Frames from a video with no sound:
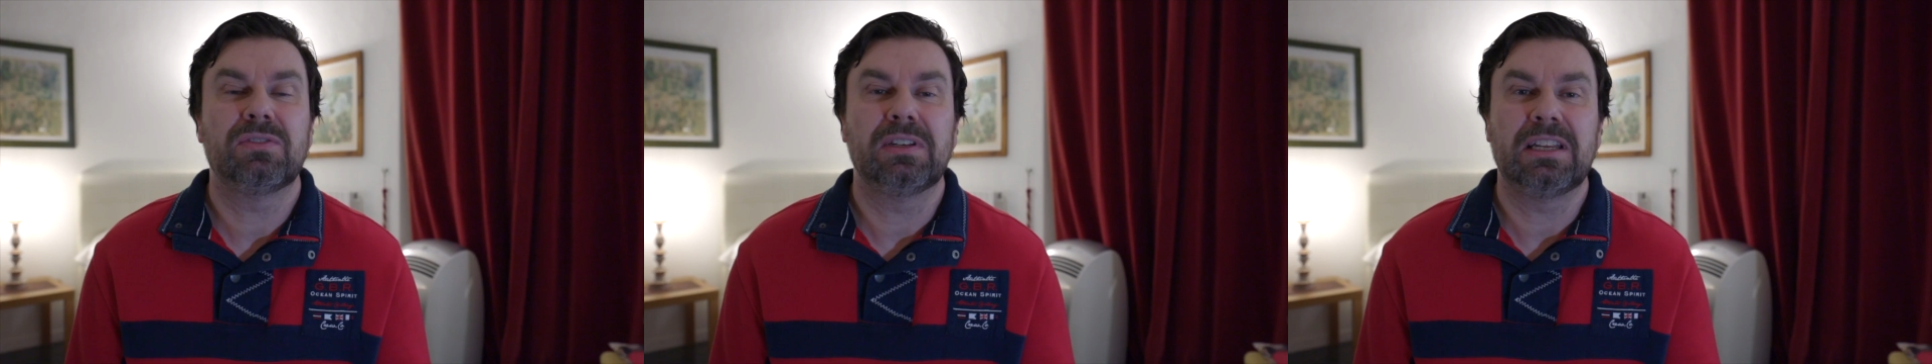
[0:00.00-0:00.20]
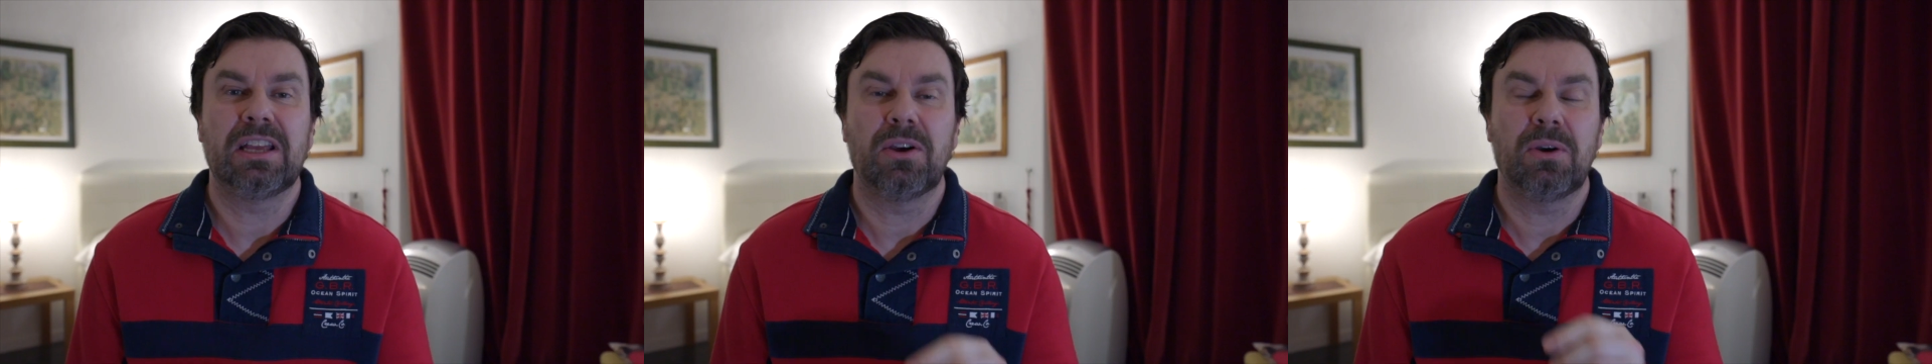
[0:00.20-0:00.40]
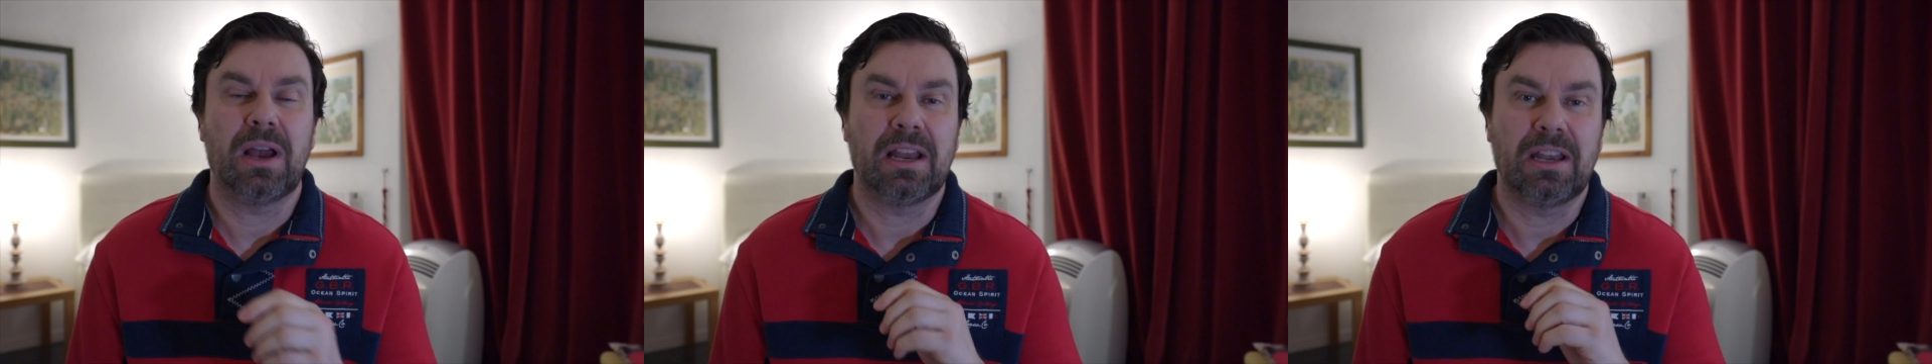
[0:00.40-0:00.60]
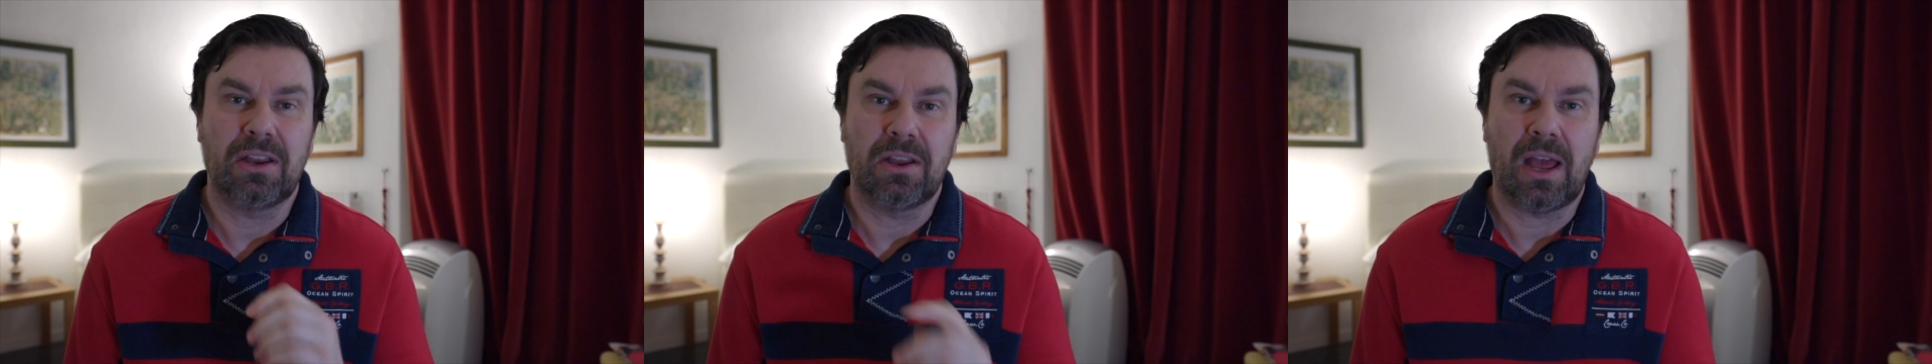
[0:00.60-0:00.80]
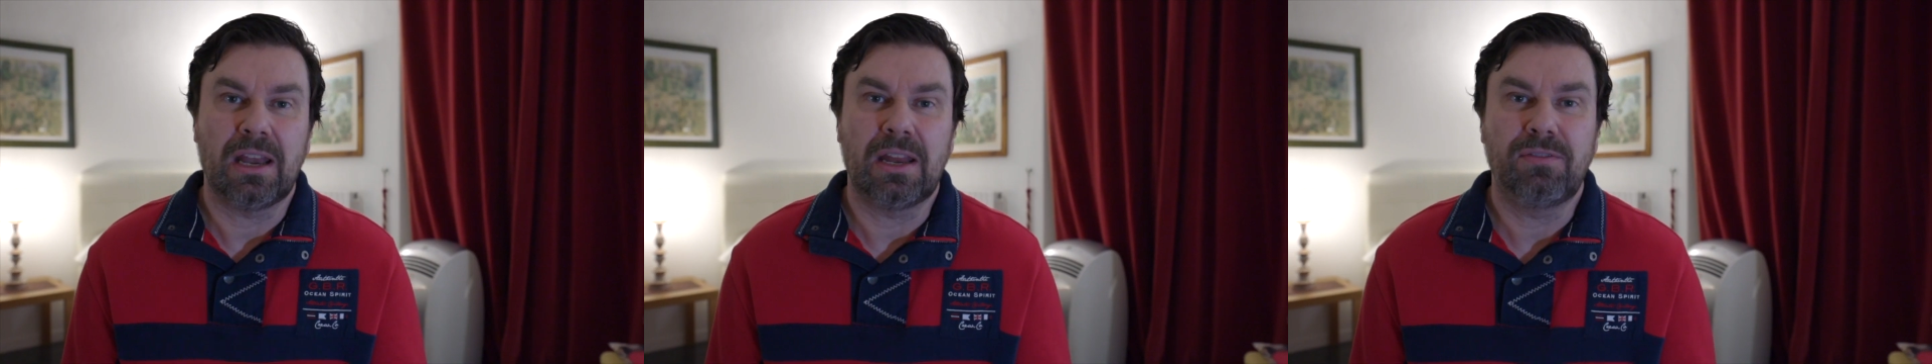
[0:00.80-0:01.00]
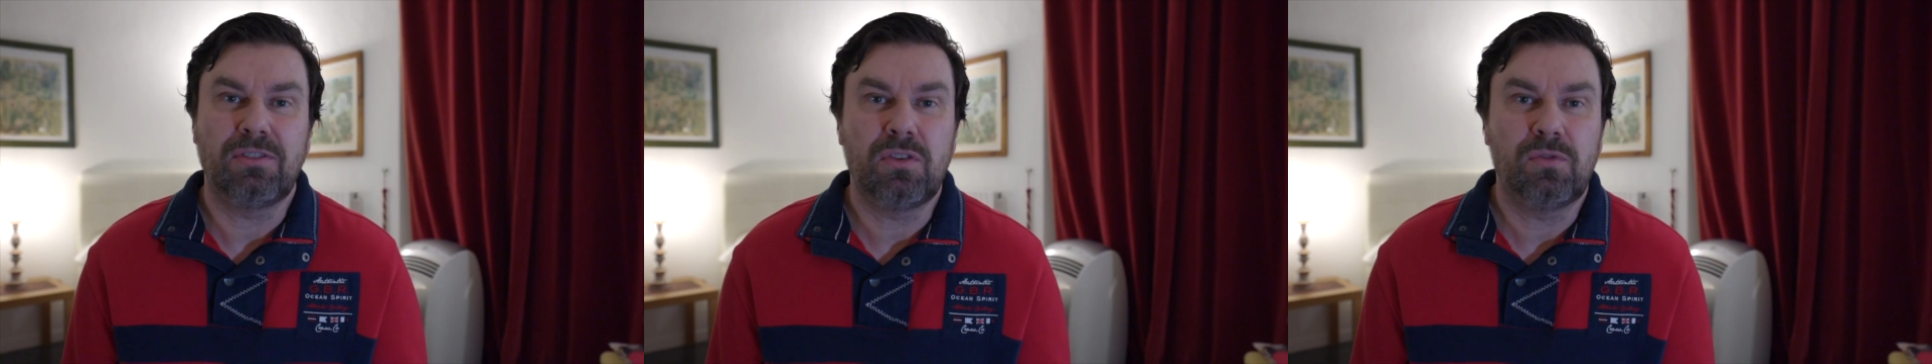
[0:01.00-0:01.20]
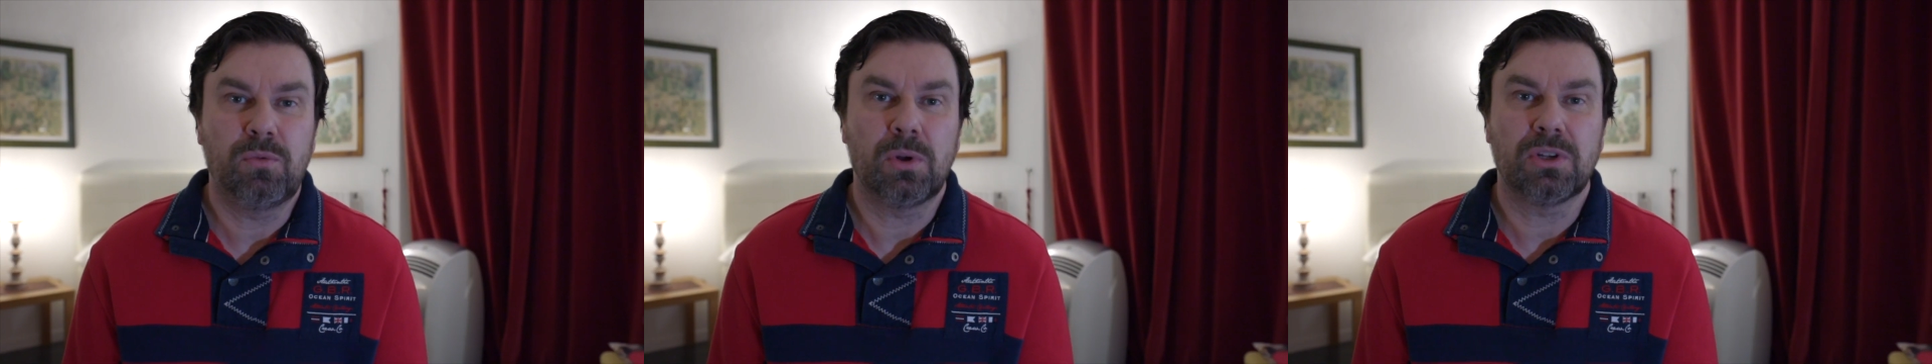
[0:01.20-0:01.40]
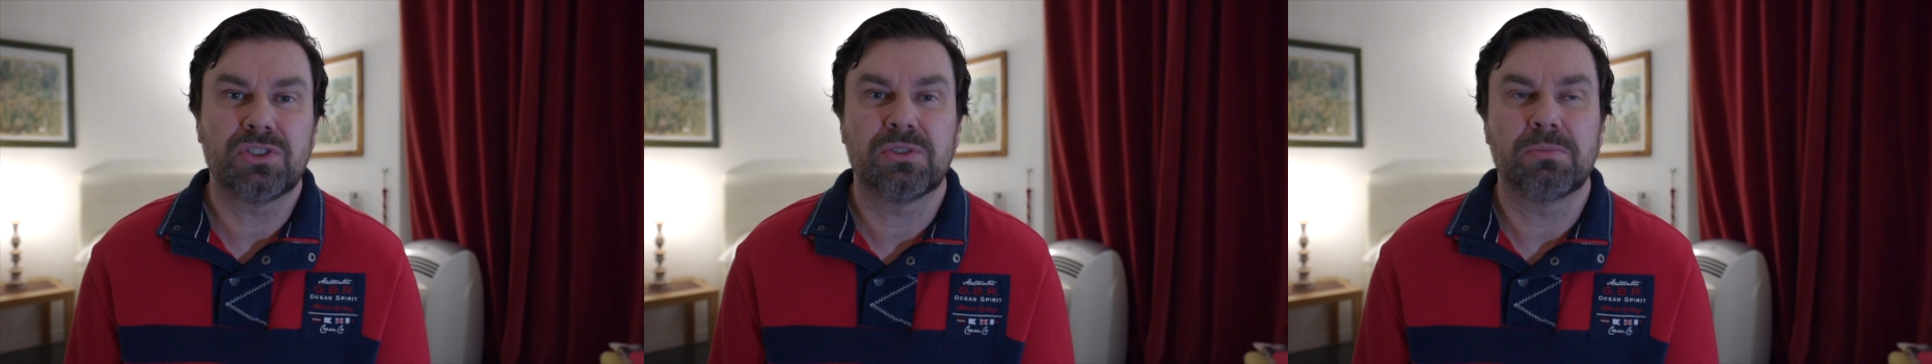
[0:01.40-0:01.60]
video and, it, and if you've
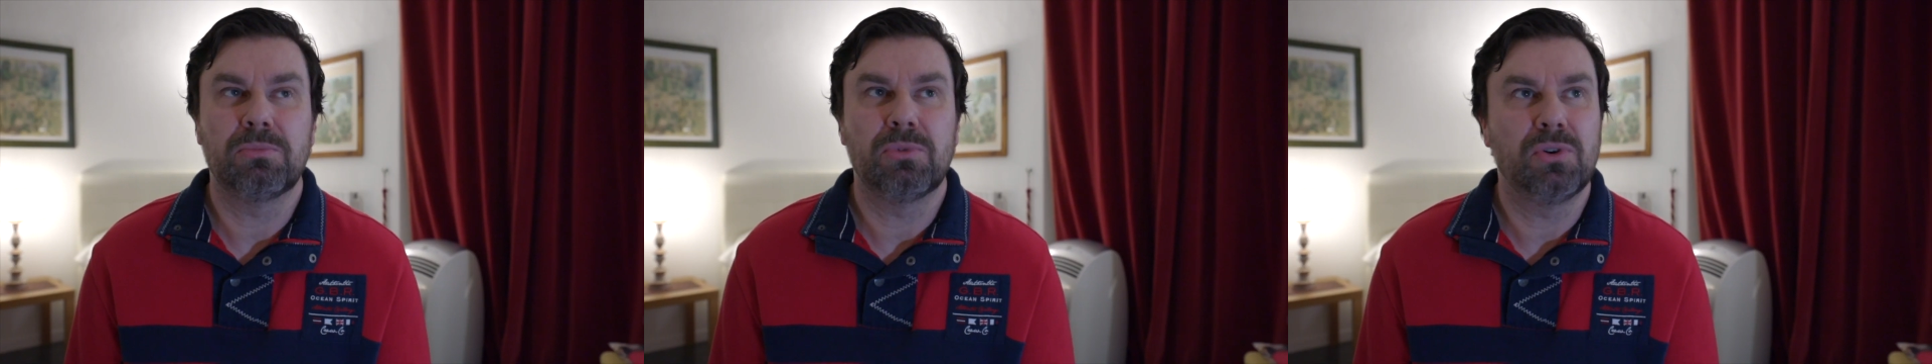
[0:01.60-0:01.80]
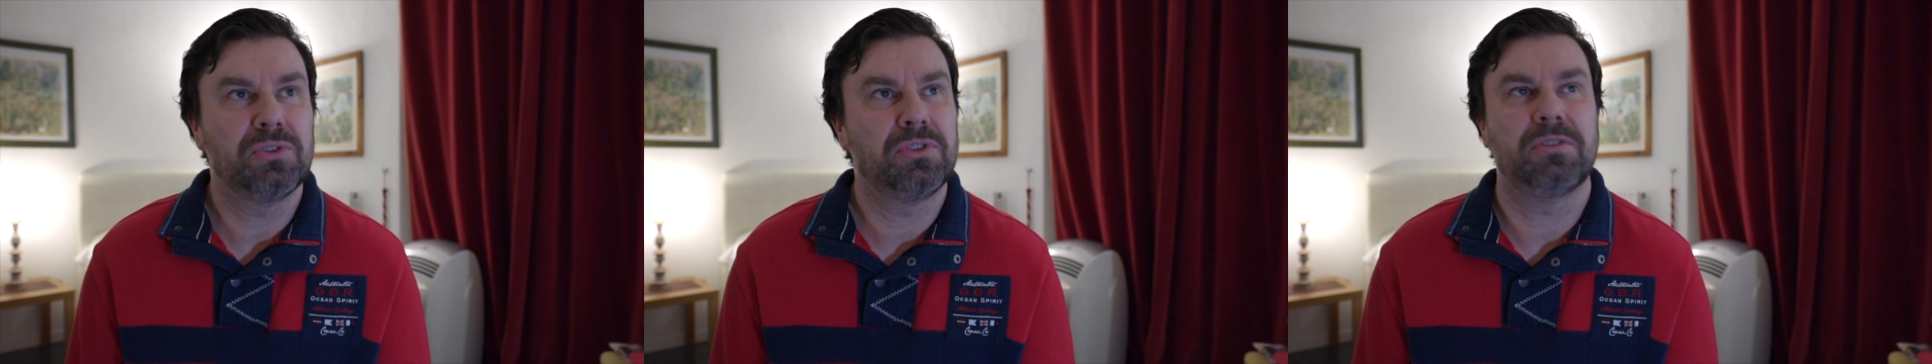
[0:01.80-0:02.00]
watched more